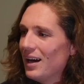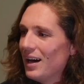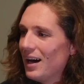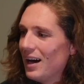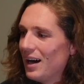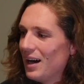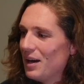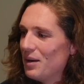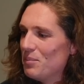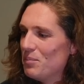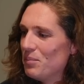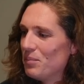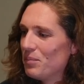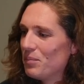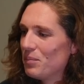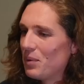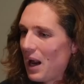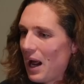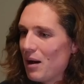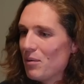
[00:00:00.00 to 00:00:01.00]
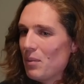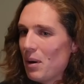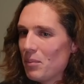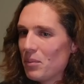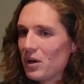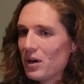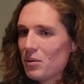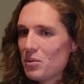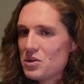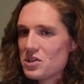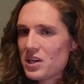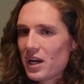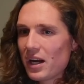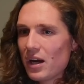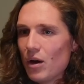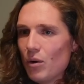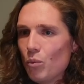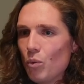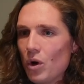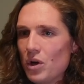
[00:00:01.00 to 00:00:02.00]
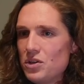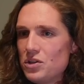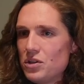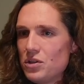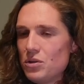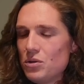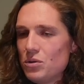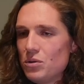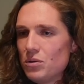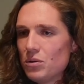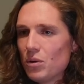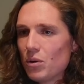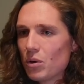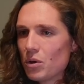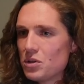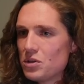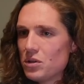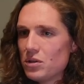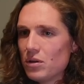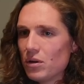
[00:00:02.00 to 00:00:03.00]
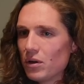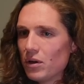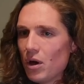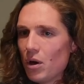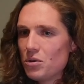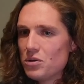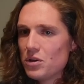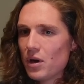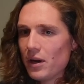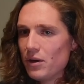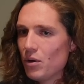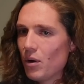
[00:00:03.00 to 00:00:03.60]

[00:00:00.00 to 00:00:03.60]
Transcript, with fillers: um, but I remember it was like a one two or, two, or an oh two.